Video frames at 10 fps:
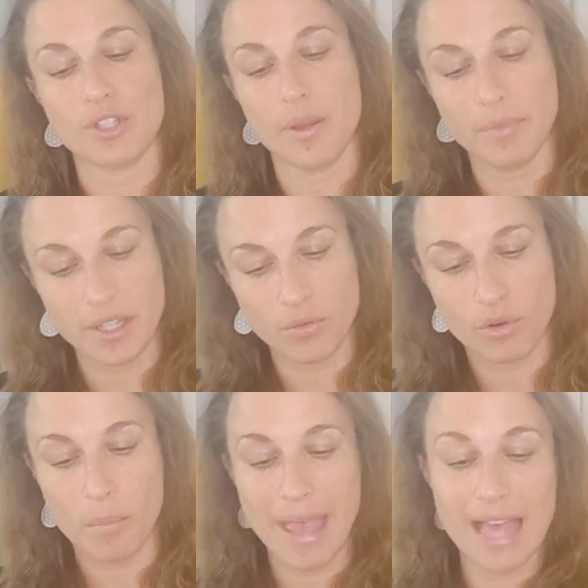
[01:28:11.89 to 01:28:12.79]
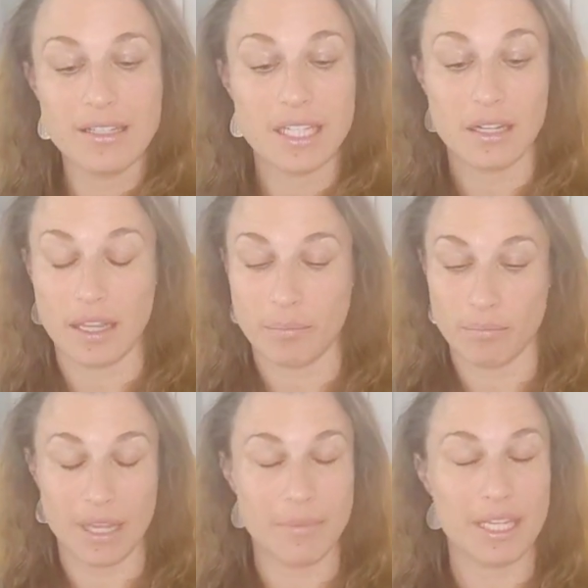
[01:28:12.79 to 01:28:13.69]
something romantic, like
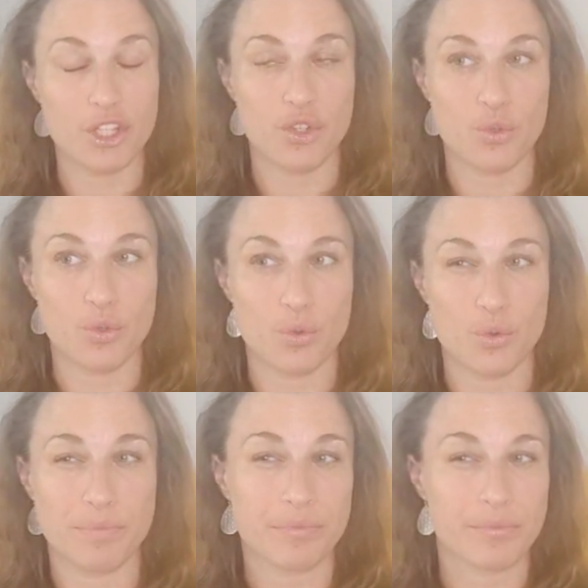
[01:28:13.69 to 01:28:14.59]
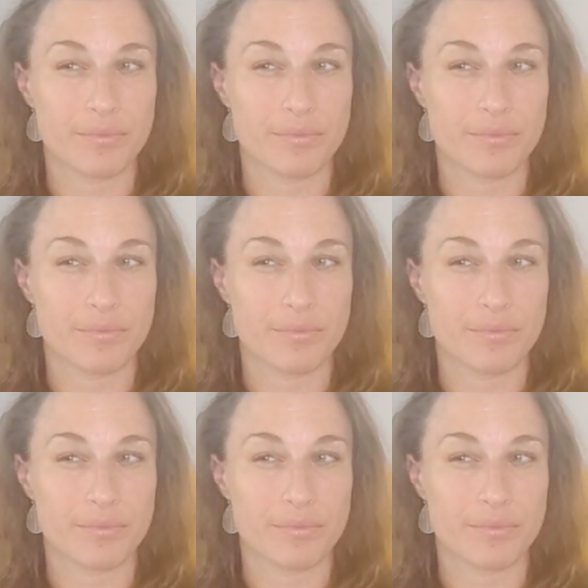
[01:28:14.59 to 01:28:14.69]
maybe you